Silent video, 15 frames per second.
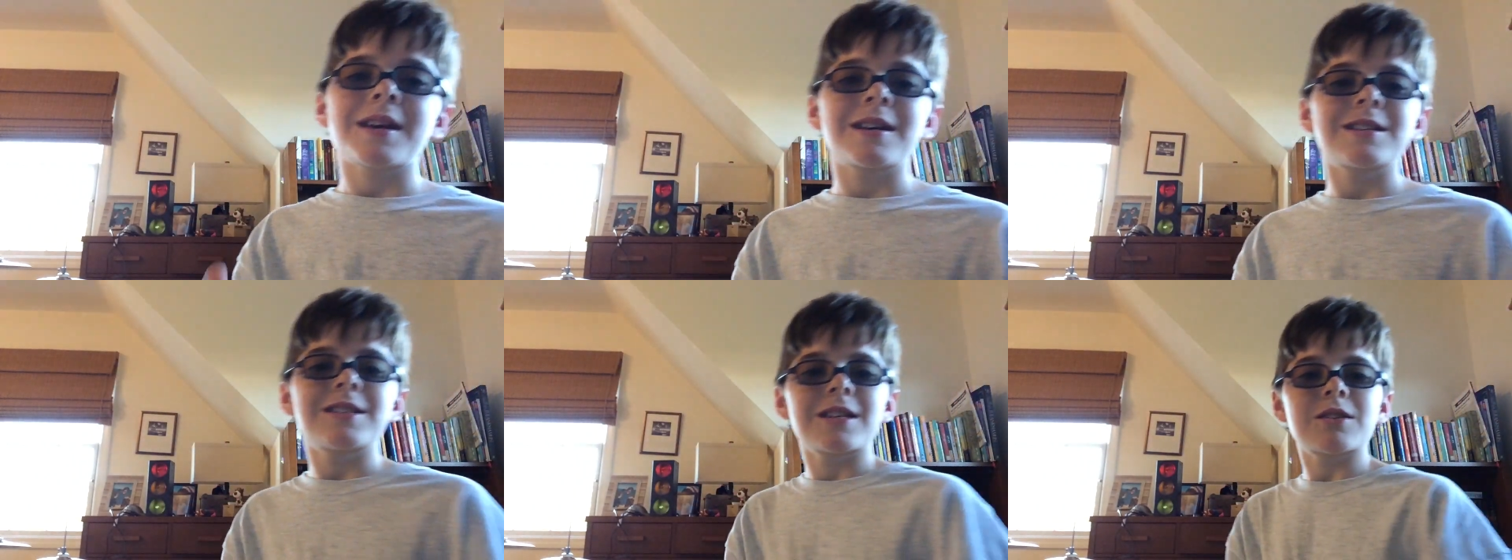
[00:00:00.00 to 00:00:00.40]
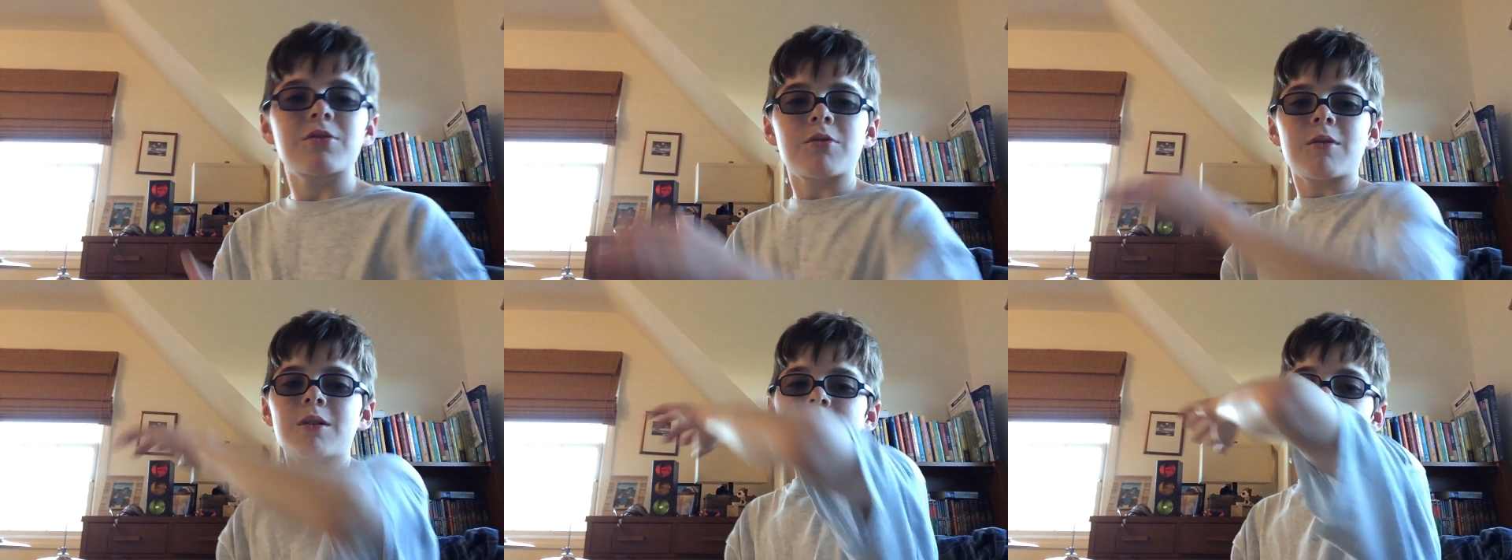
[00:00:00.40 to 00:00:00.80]
yeah, guys,
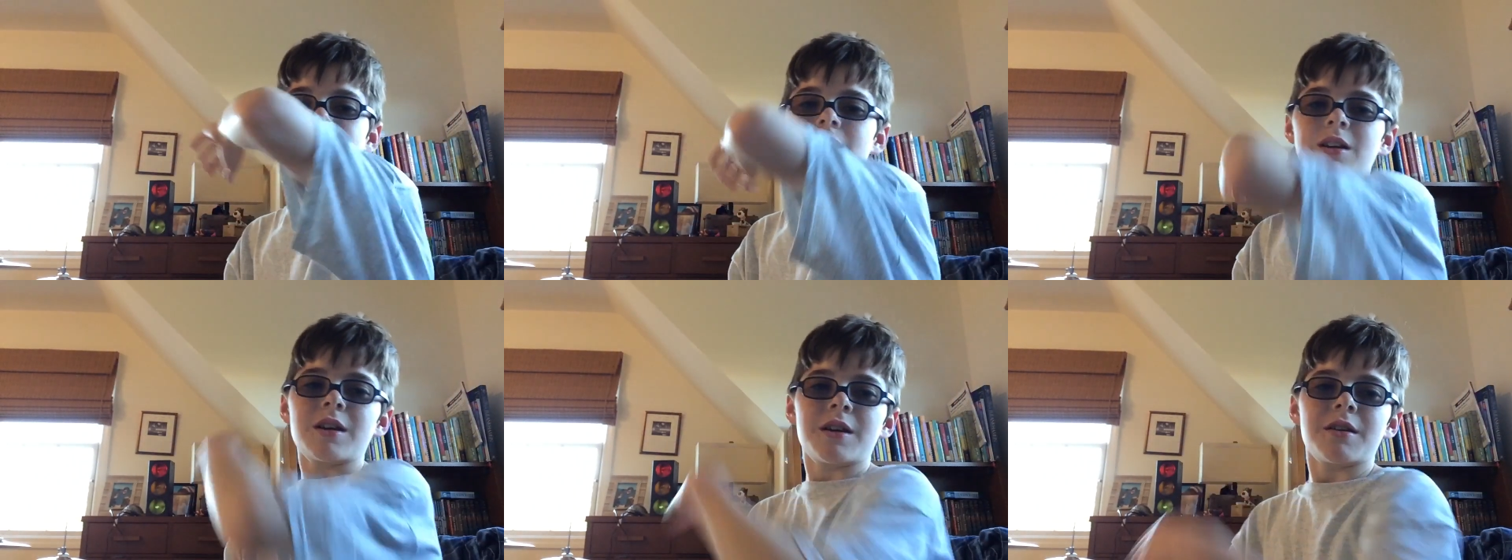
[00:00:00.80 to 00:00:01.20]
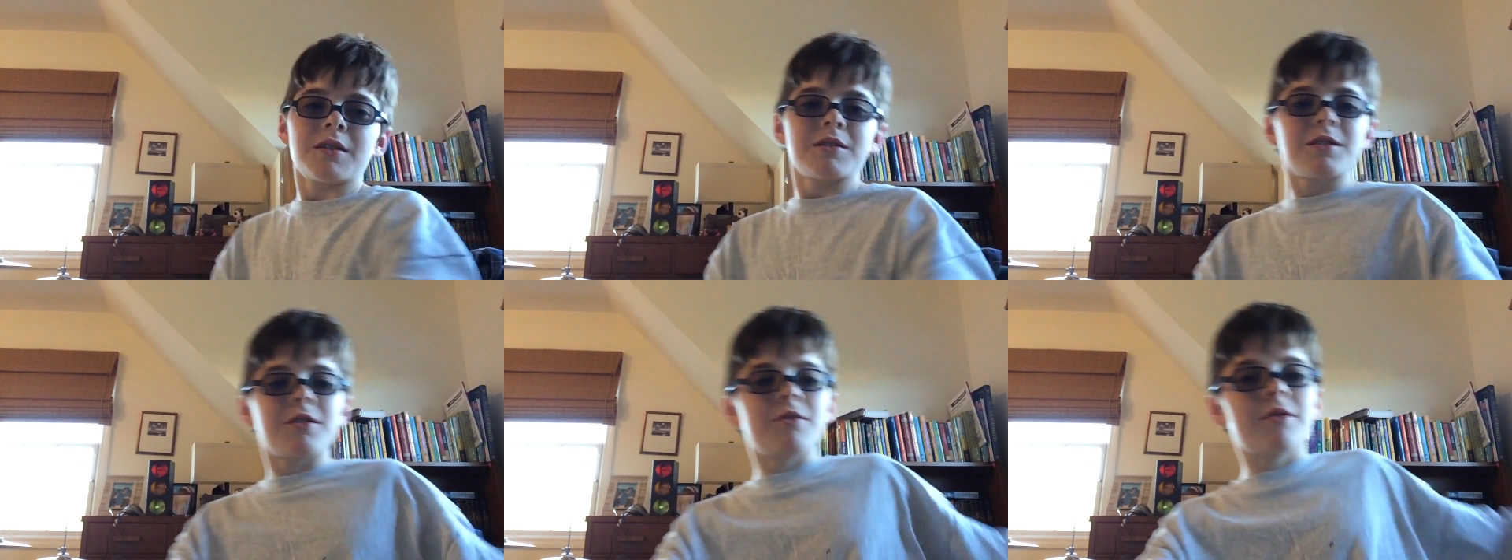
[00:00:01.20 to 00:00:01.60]
thanks for watching,
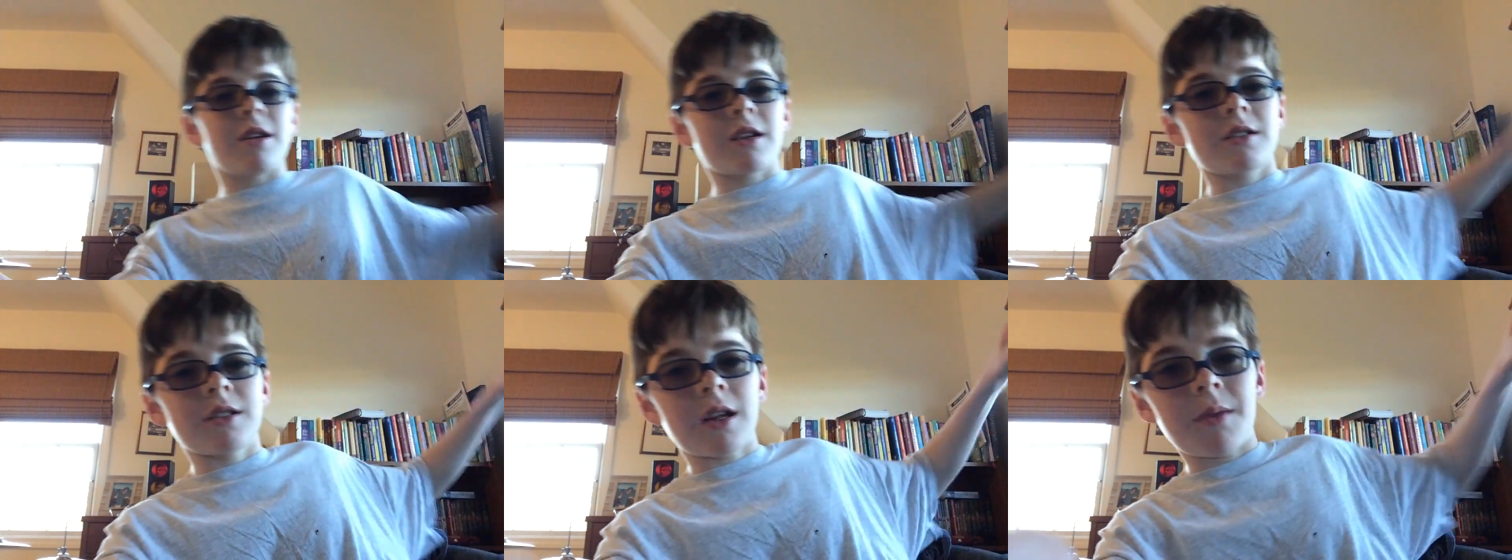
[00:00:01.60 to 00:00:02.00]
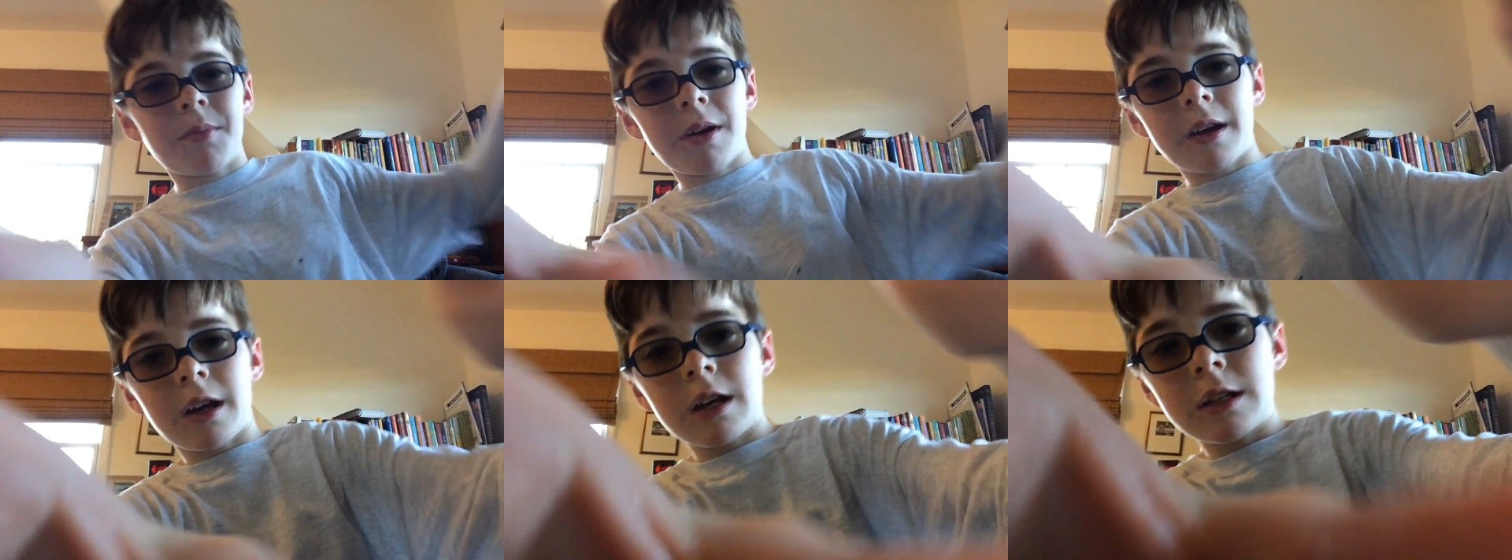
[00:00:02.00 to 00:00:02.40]
and I'll see you next
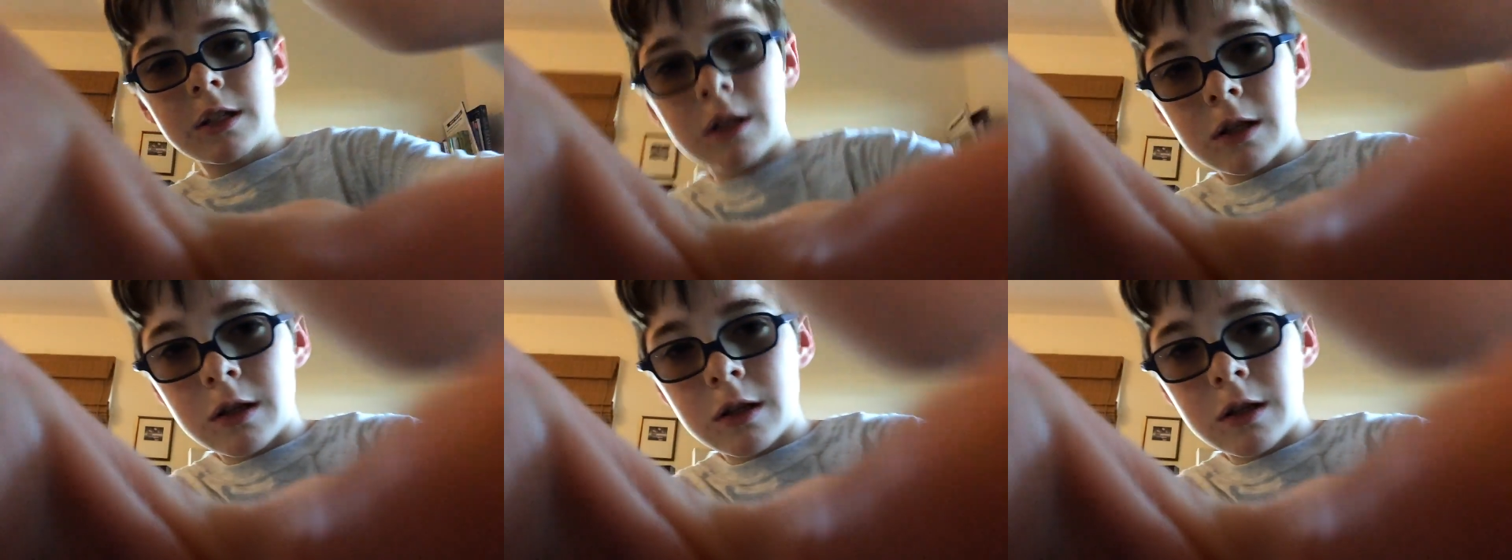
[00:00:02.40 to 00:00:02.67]
time. Bye, guys.